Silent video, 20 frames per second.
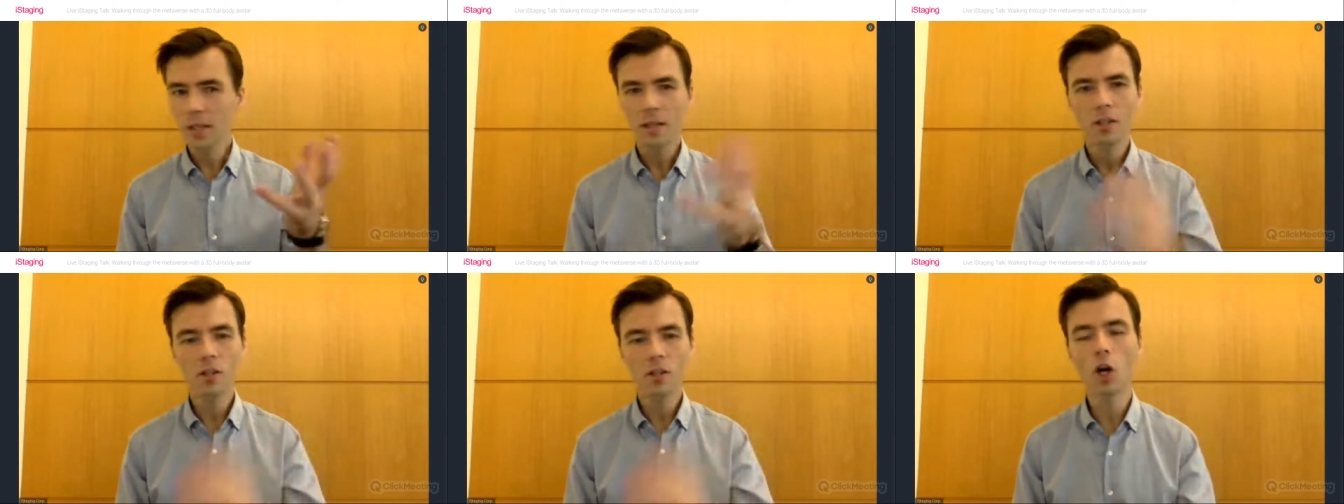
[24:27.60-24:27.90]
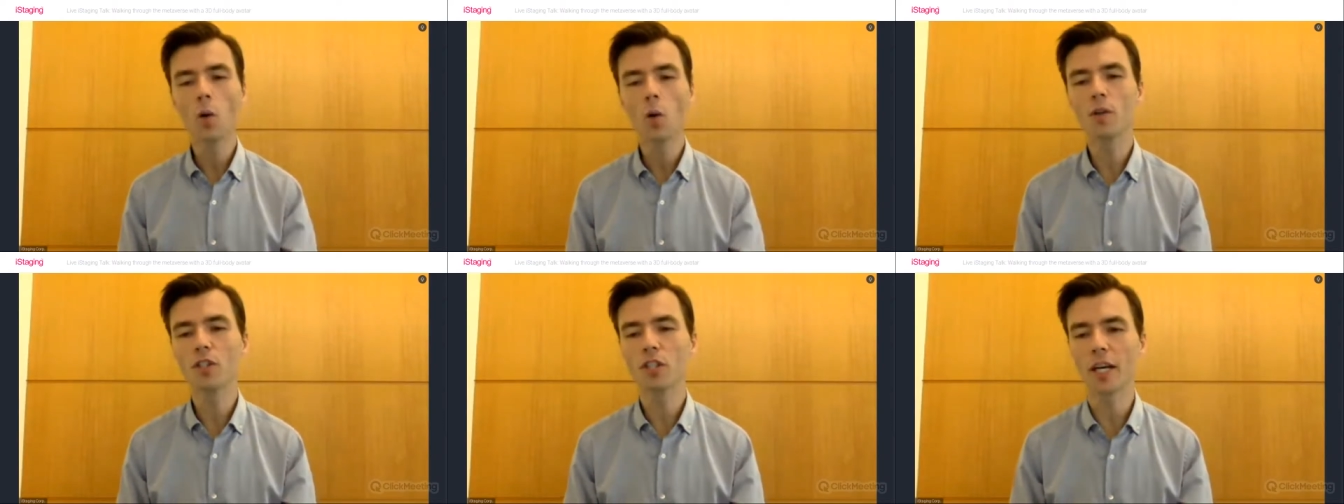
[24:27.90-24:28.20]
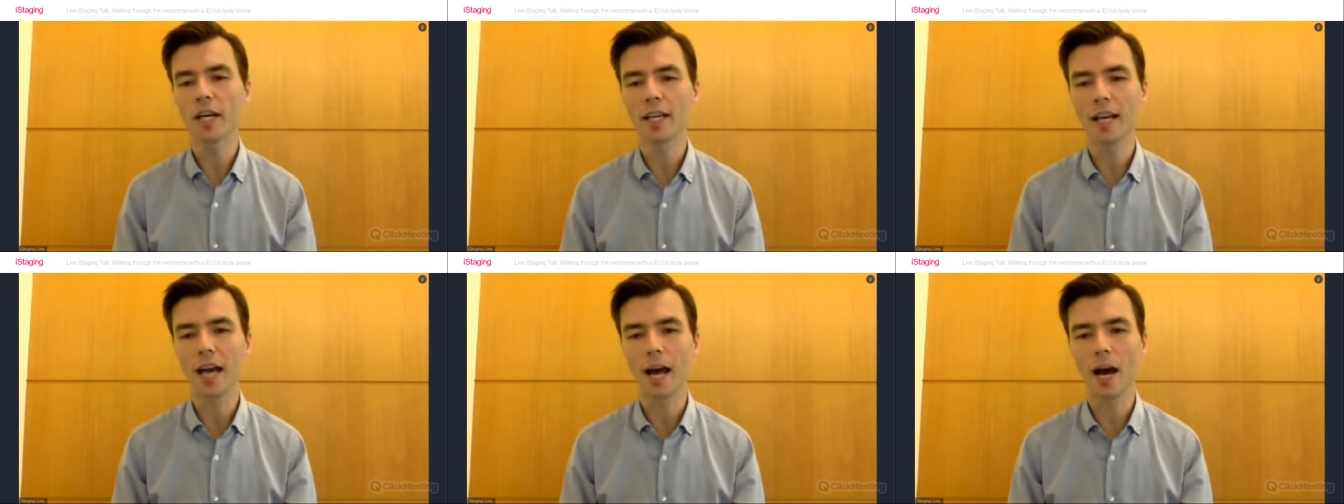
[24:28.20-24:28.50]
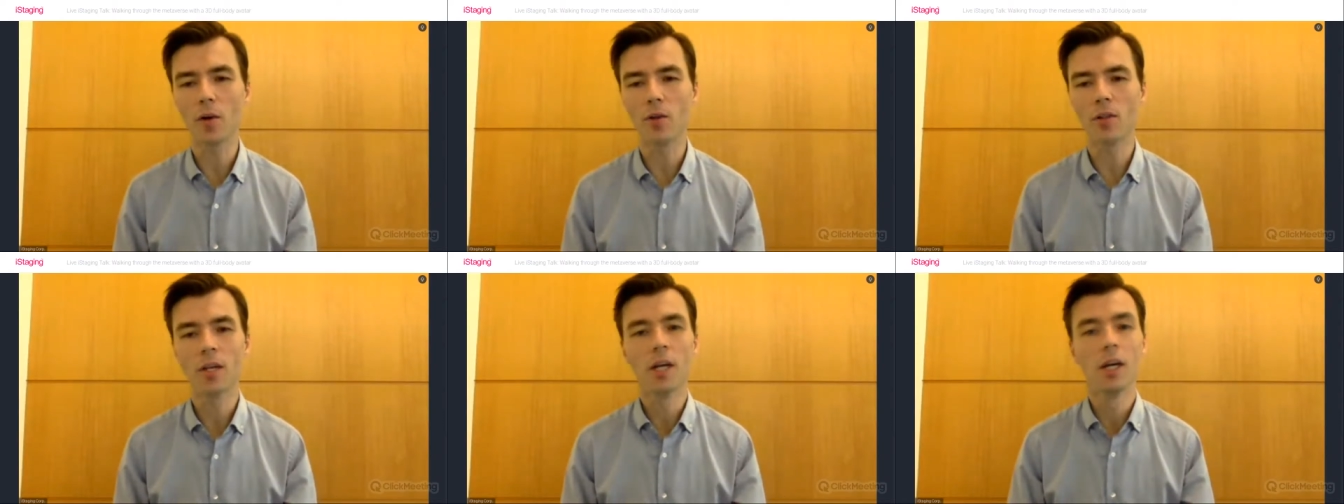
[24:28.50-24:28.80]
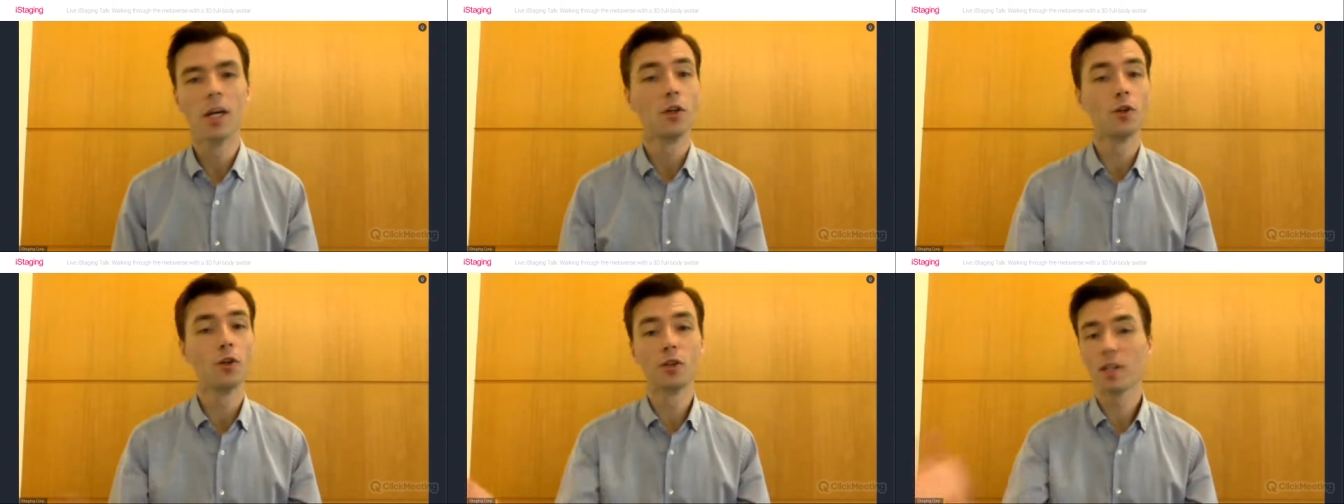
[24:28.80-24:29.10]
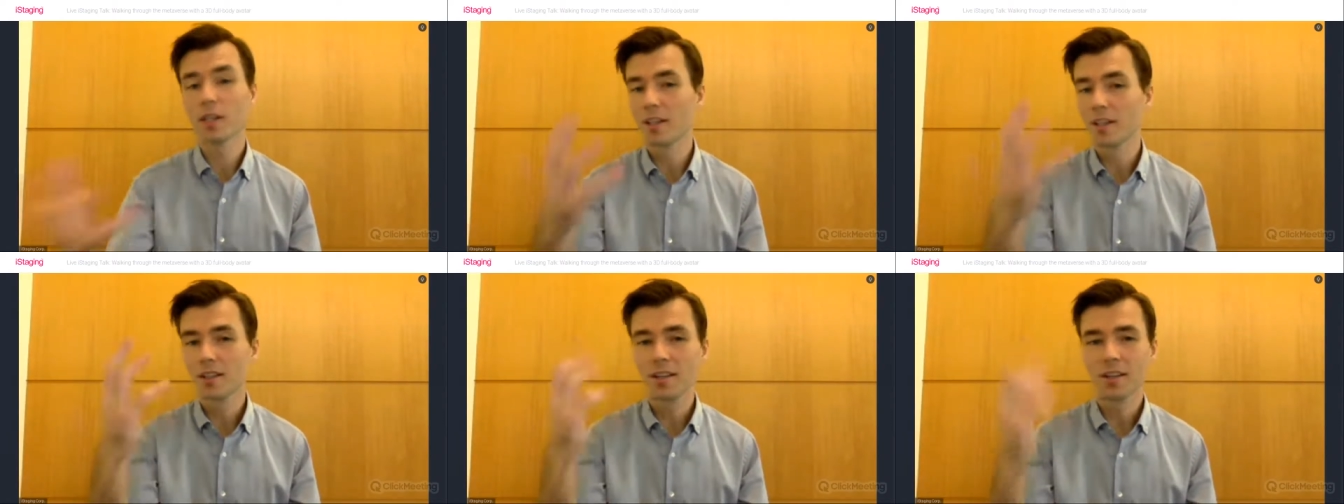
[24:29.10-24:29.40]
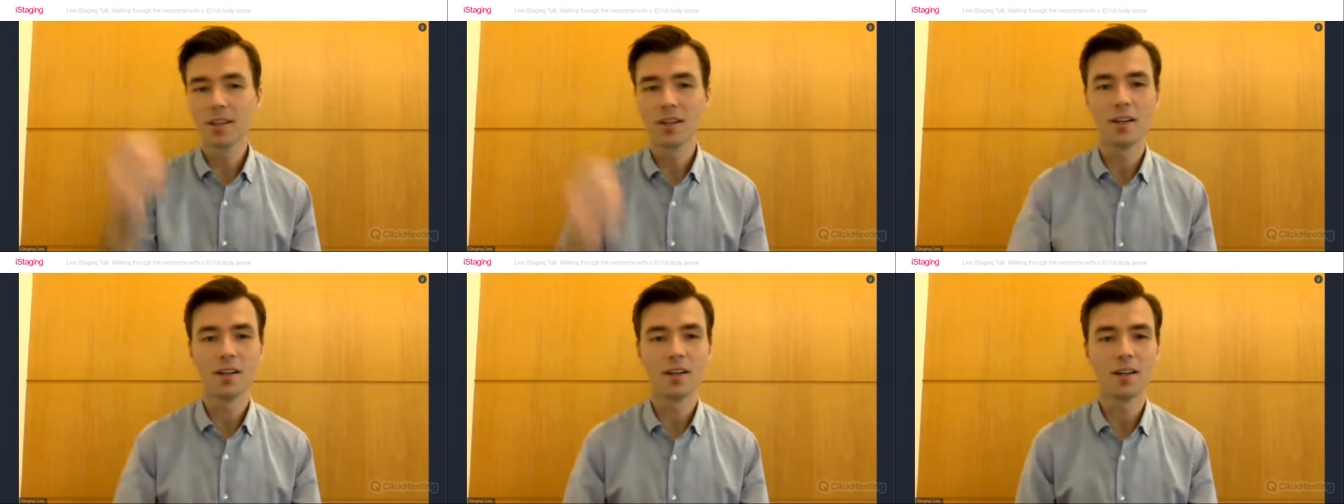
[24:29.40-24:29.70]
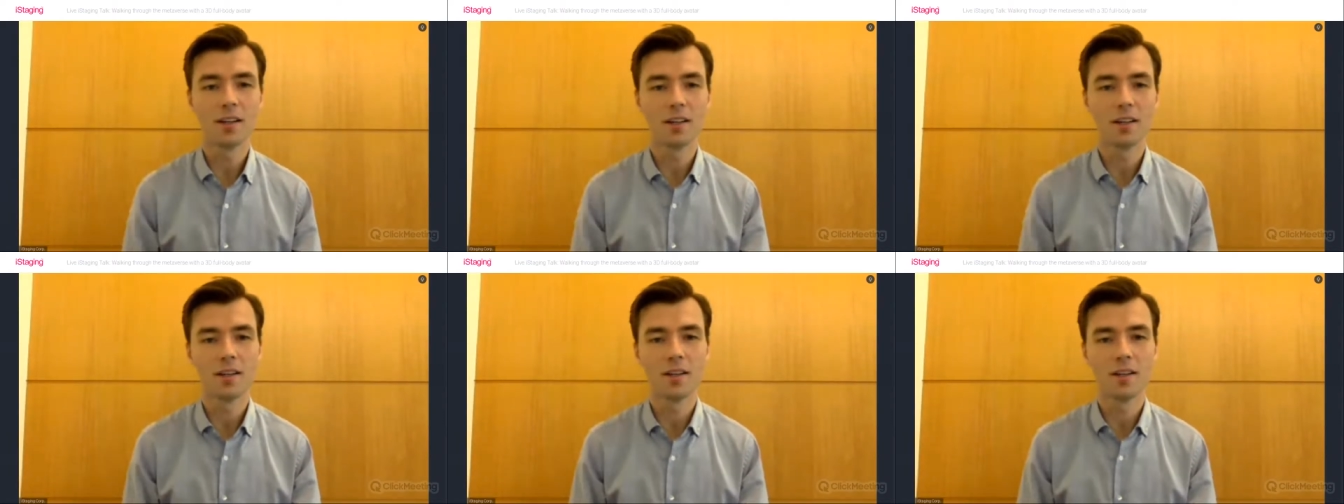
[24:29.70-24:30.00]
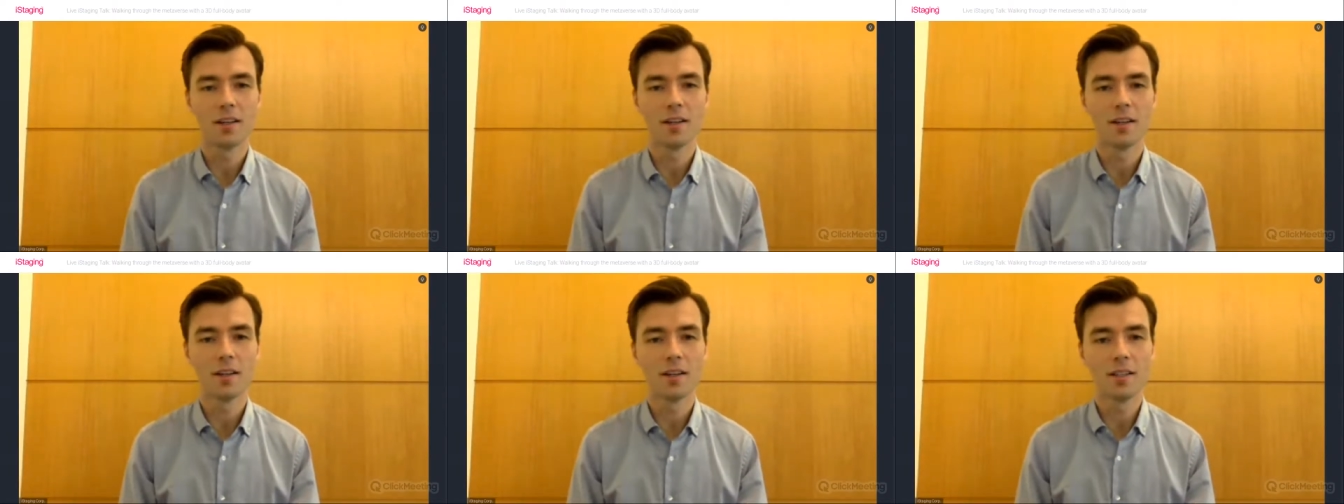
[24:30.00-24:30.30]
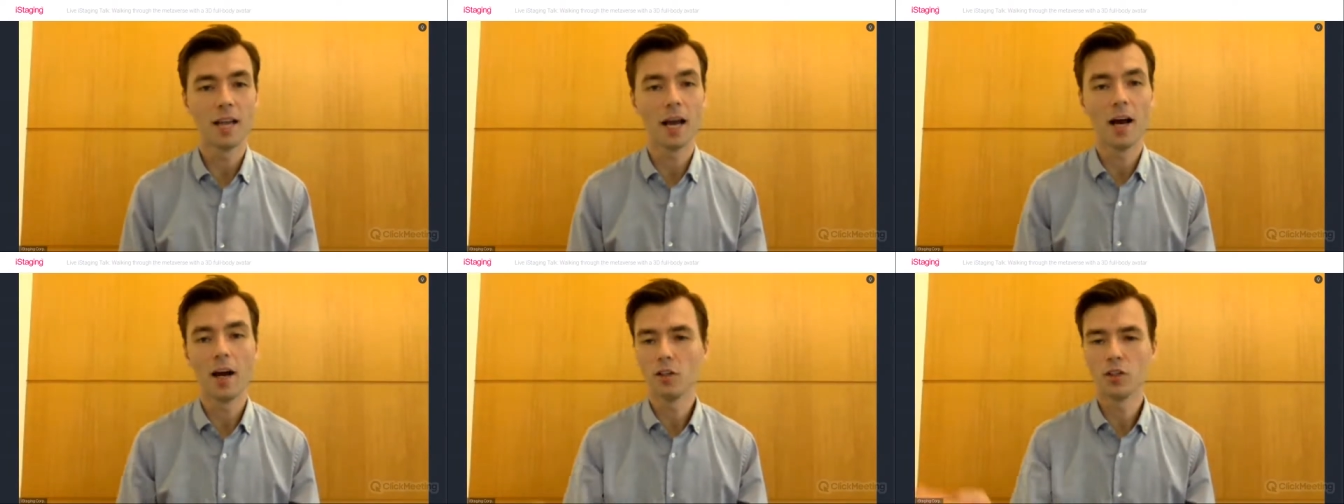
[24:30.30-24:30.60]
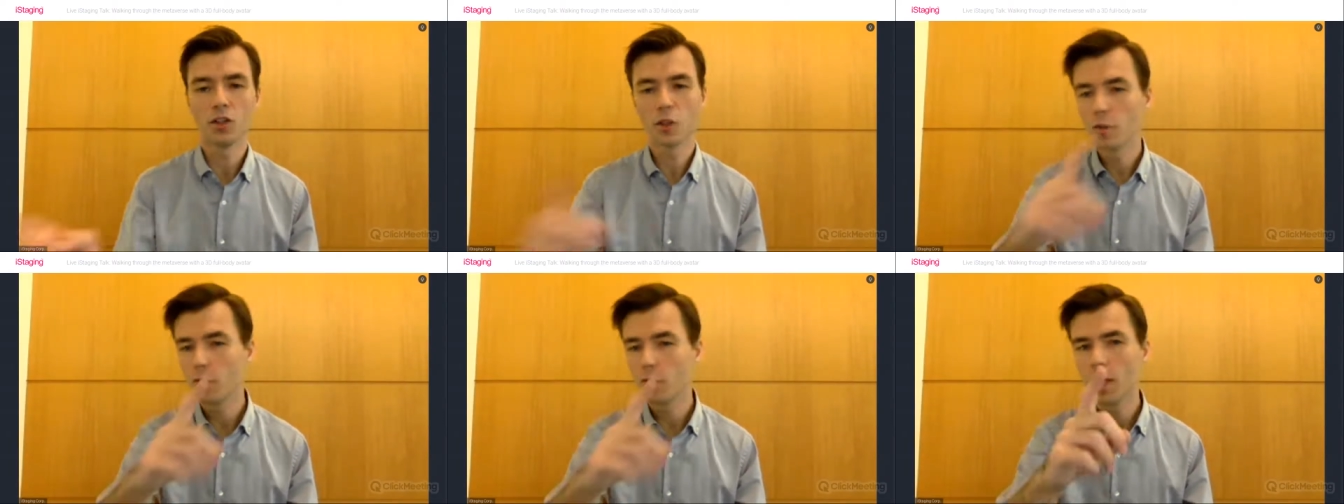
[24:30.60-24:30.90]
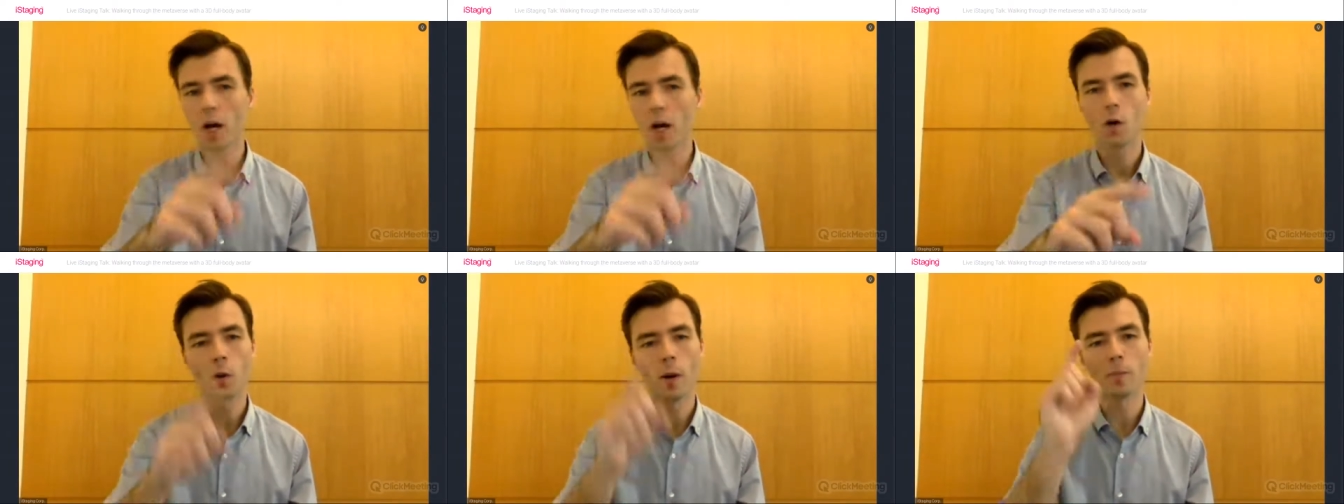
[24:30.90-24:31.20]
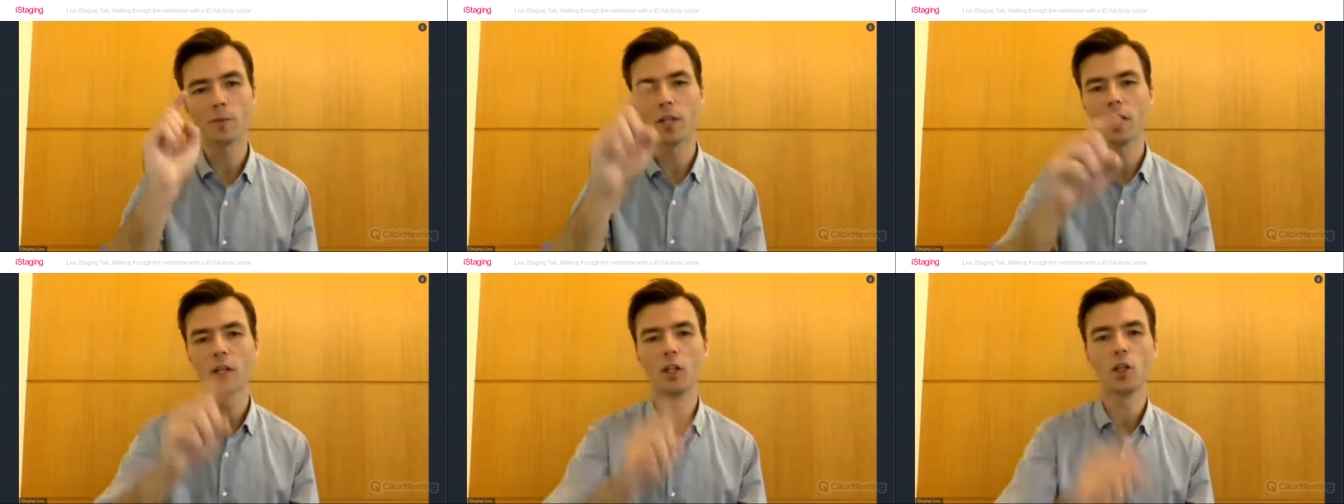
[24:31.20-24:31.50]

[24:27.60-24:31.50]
go and check it out. You can, just via our website,